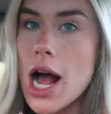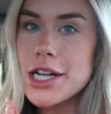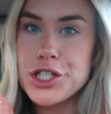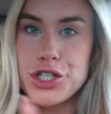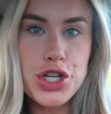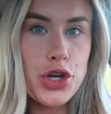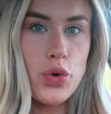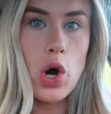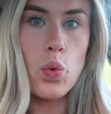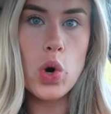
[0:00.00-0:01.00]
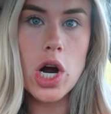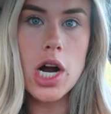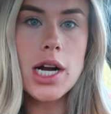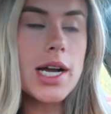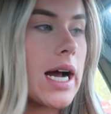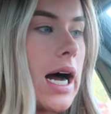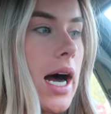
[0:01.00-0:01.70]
got to work.